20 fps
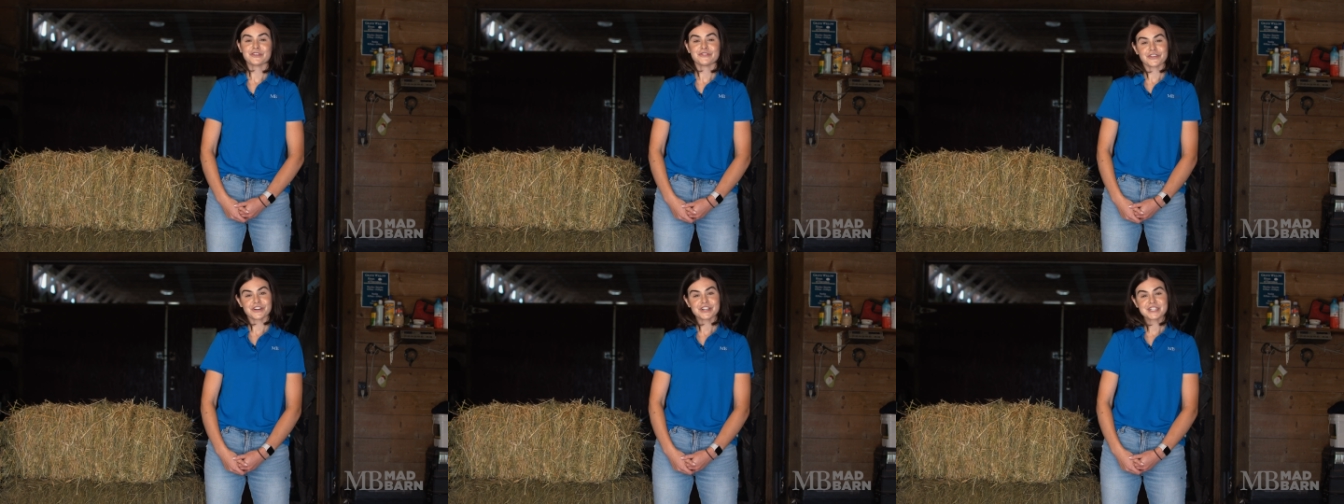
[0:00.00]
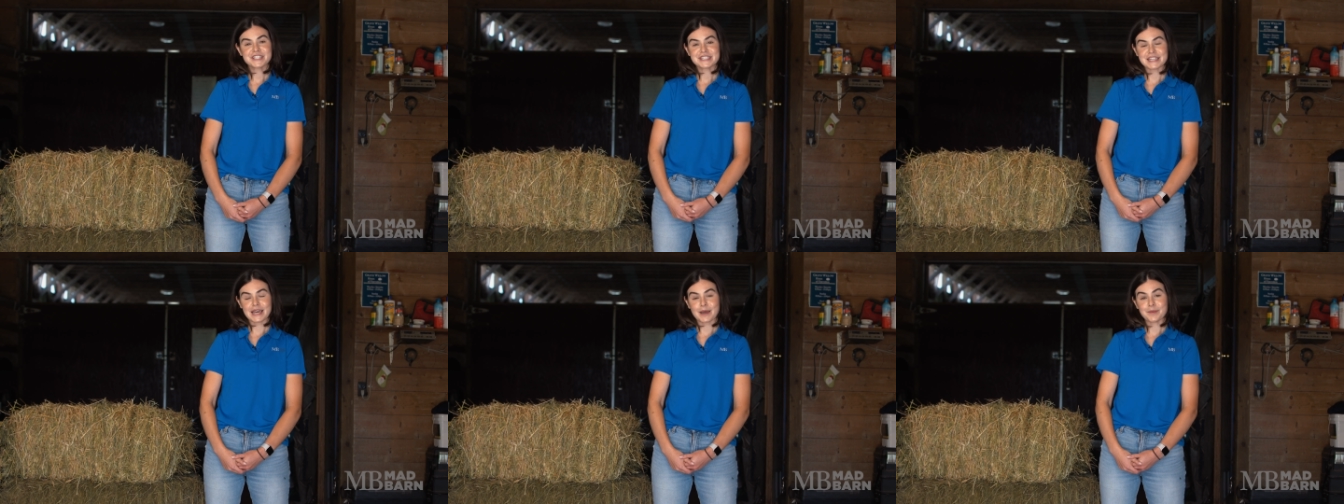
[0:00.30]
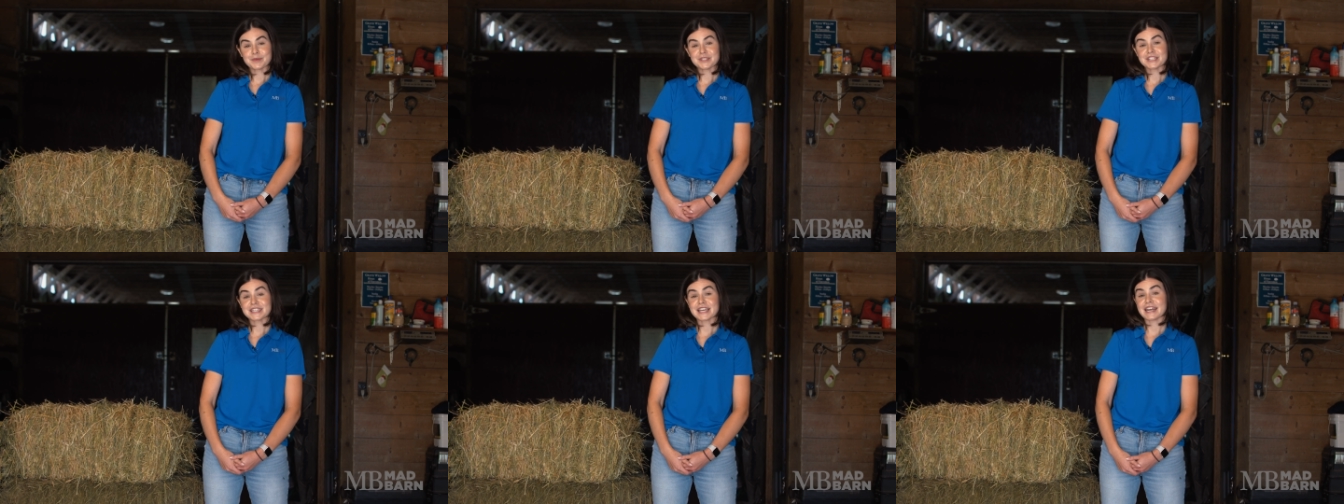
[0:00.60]
The first
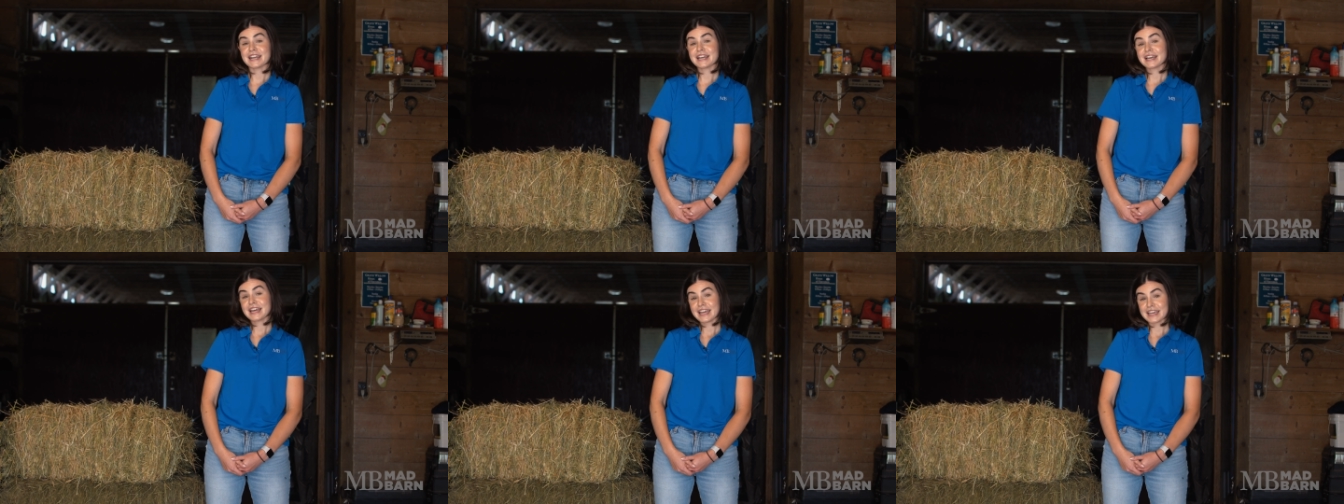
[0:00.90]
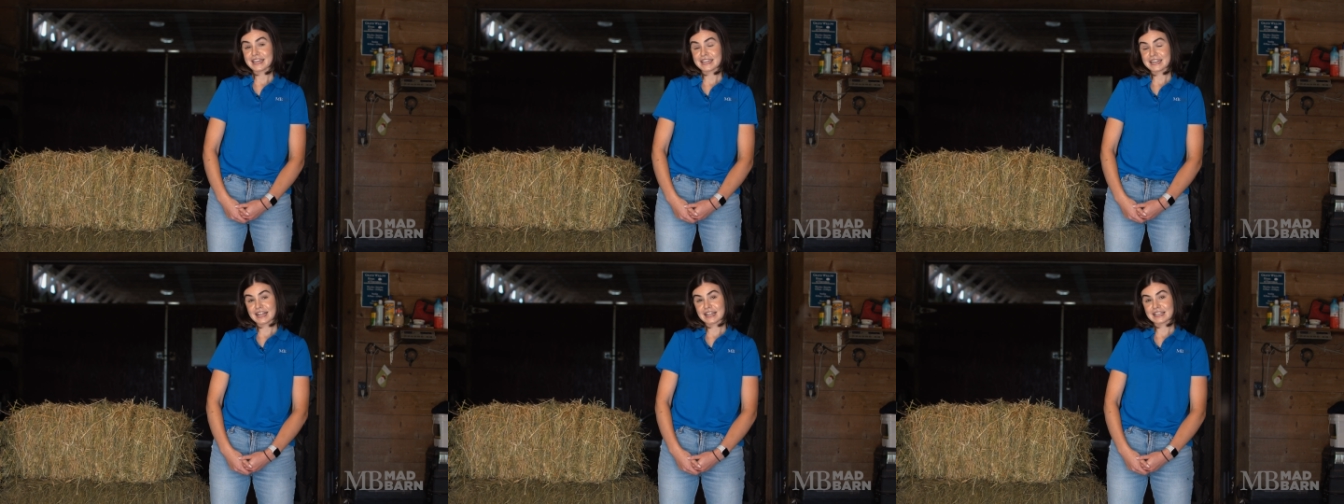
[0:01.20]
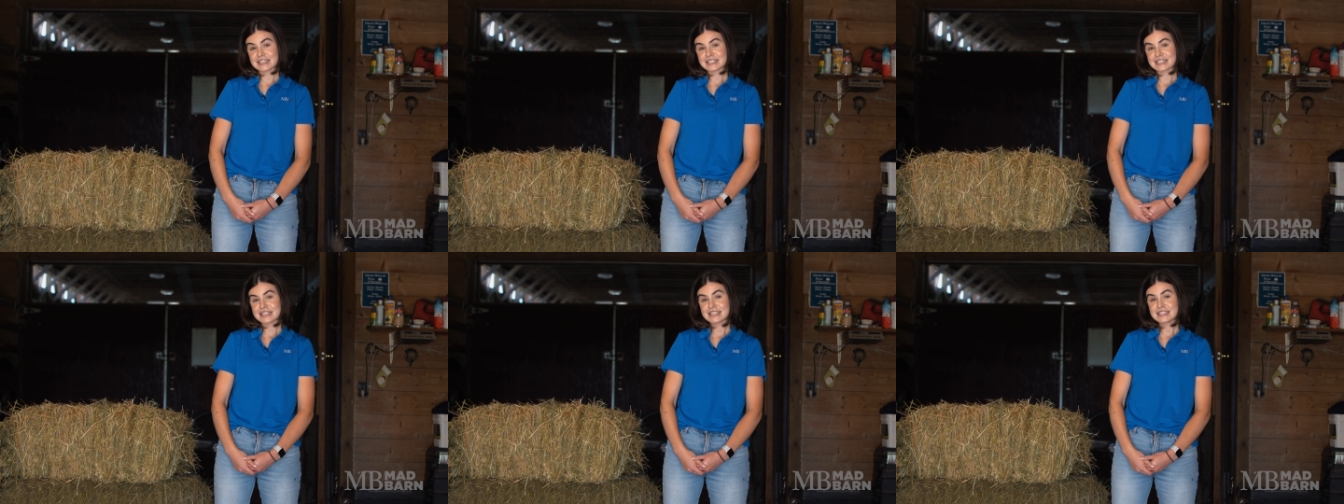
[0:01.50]
step to getting a hay
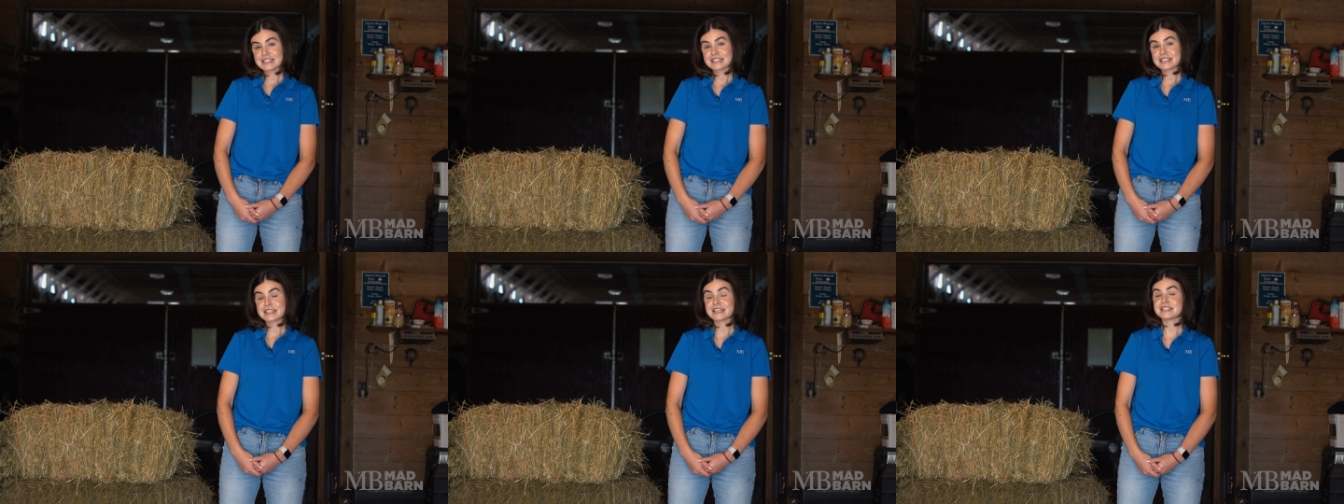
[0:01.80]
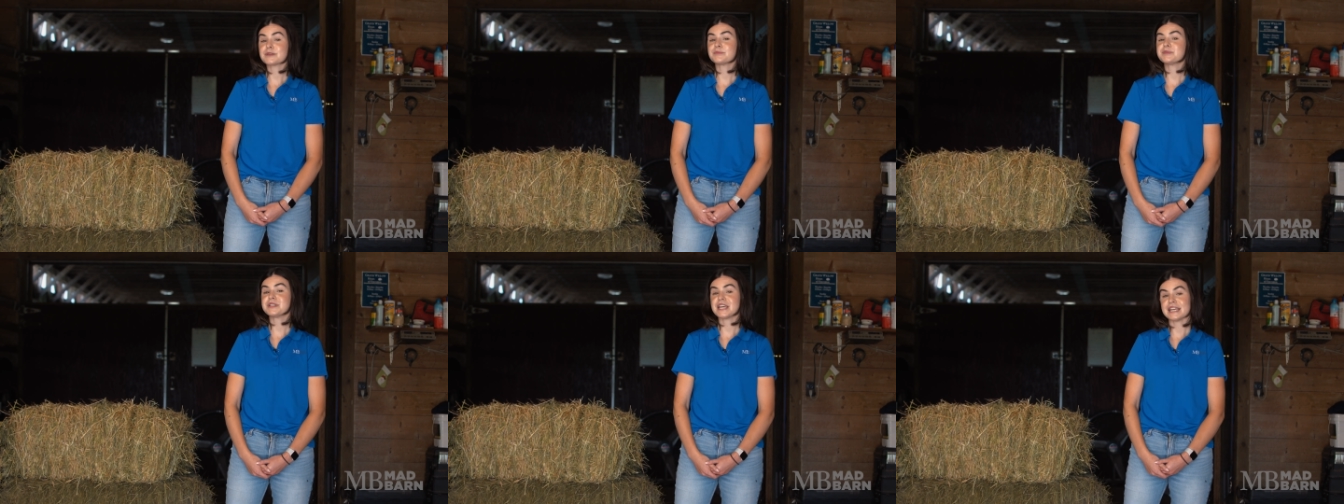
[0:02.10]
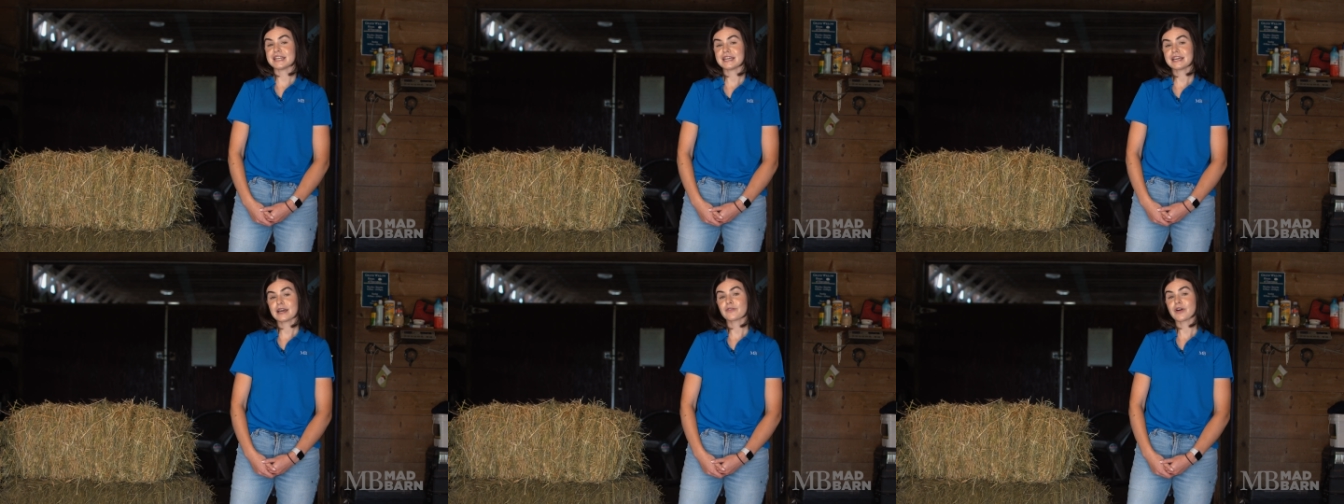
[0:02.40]
analysis is
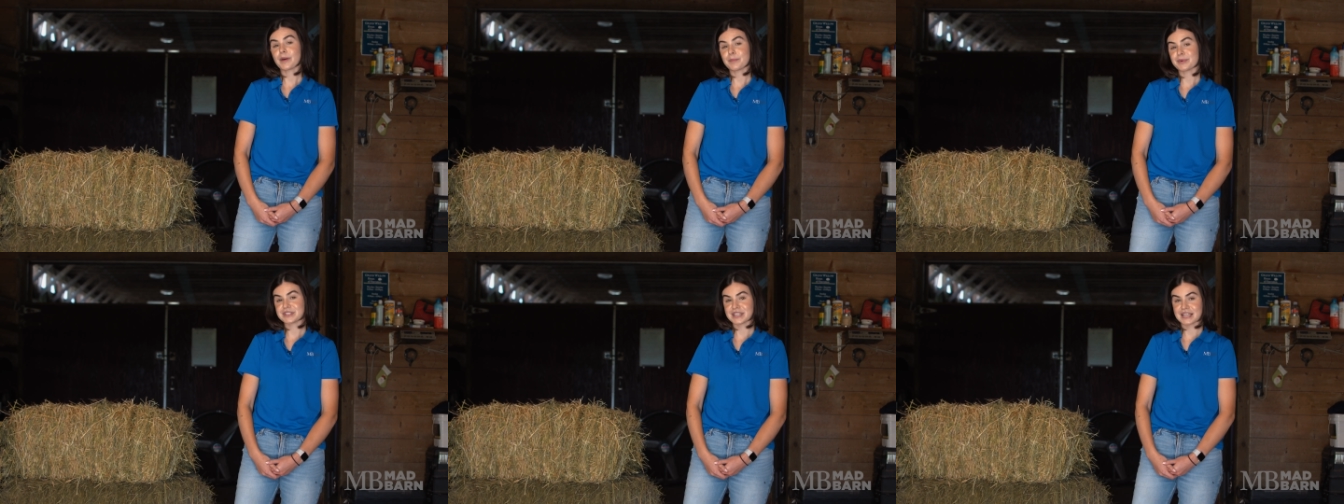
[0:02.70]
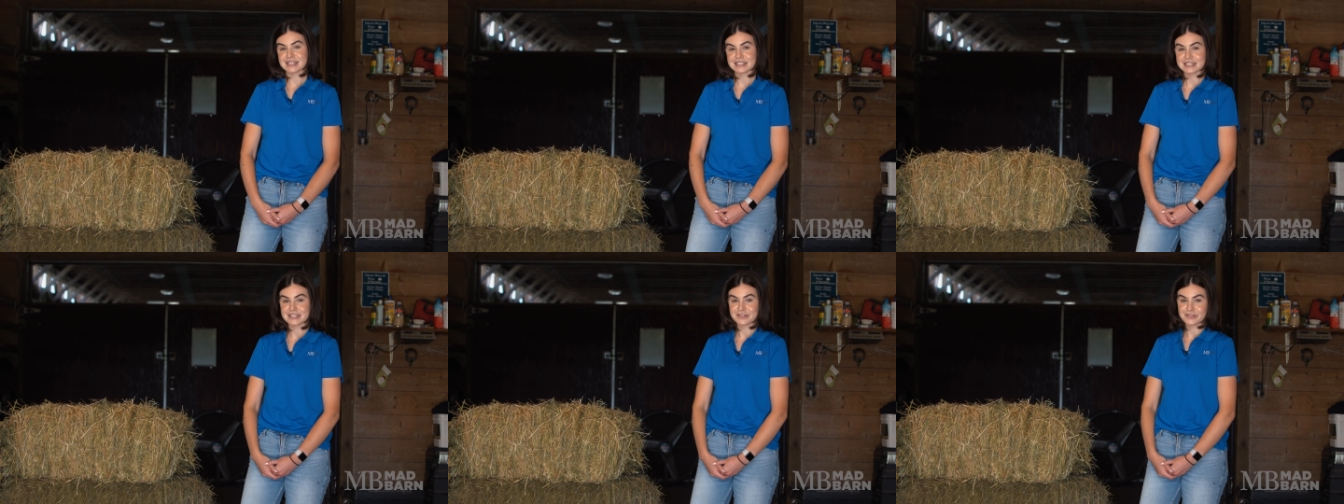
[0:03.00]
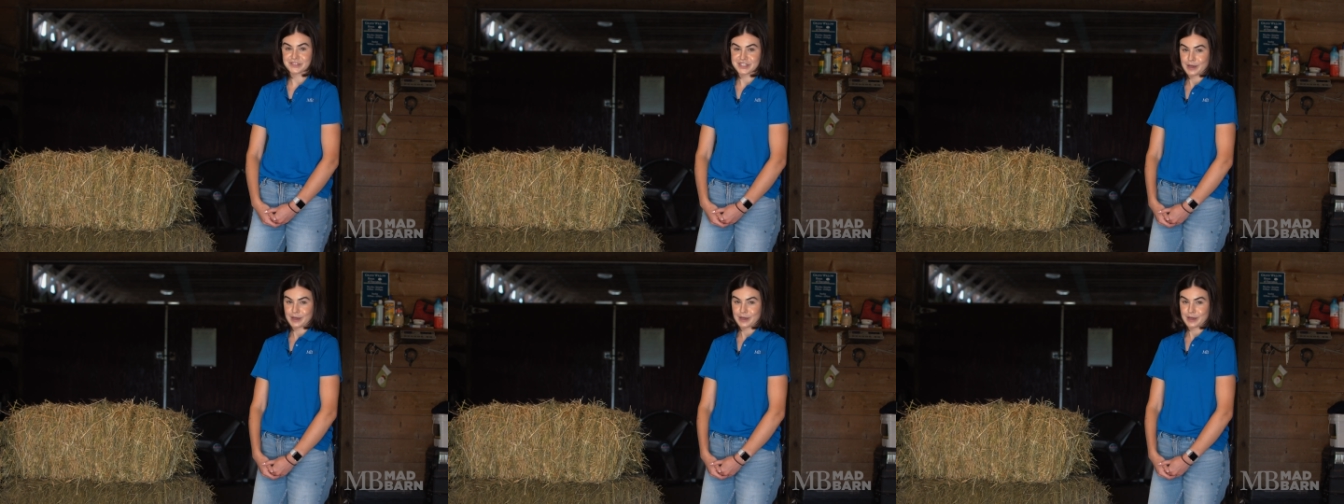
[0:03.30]
obtaining a representative